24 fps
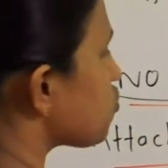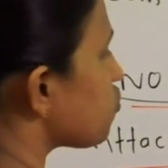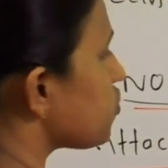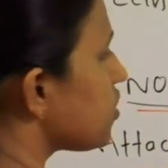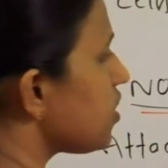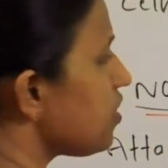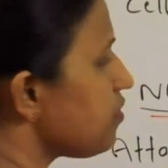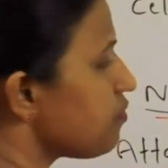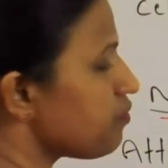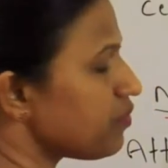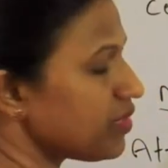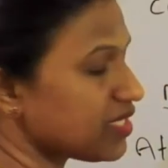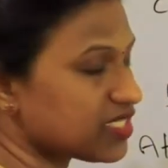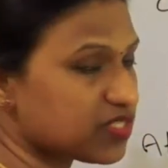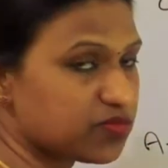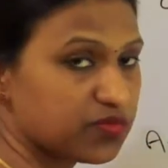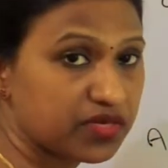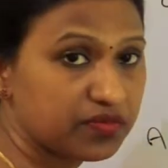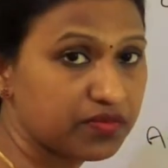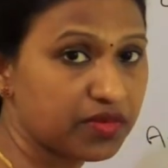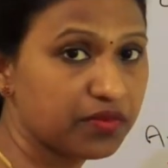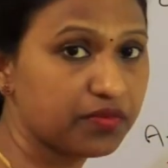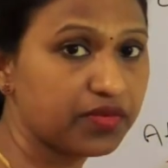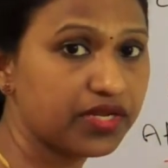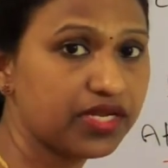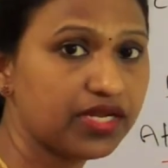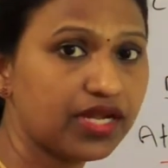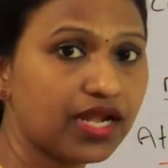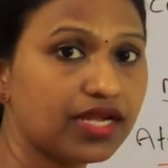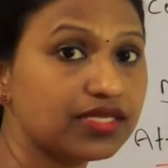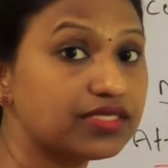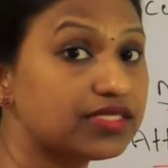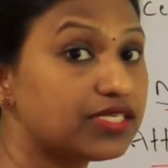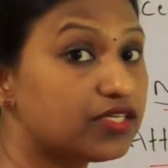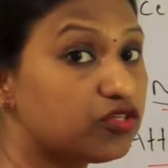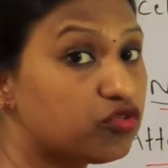to the basement membrane
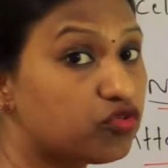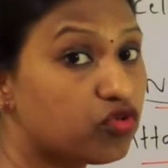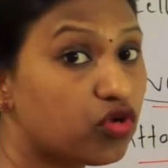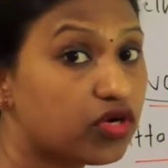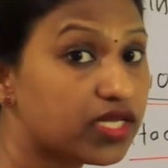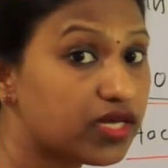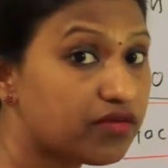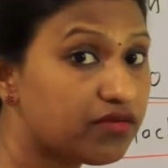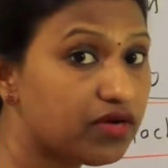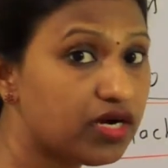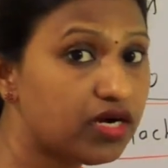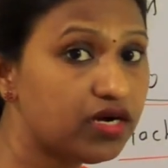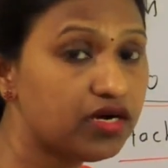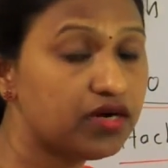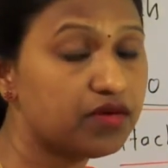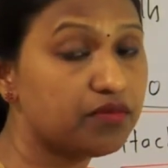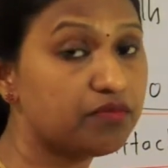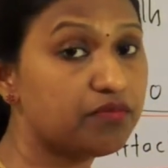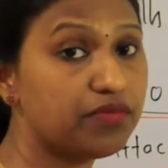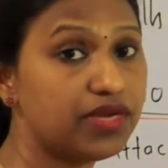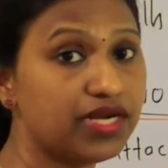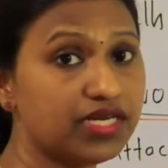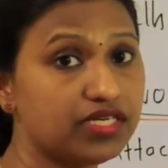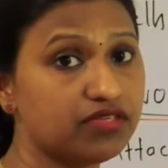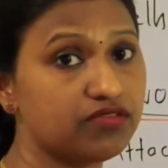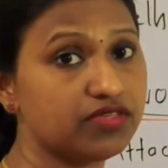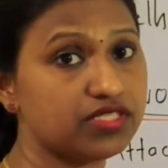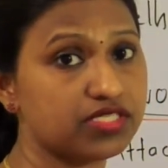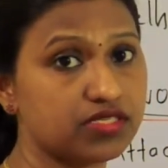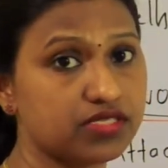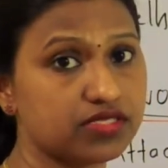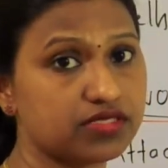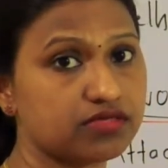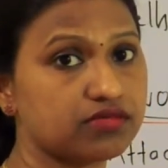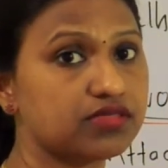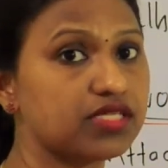and they do not have a blood
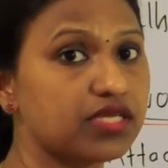vessels.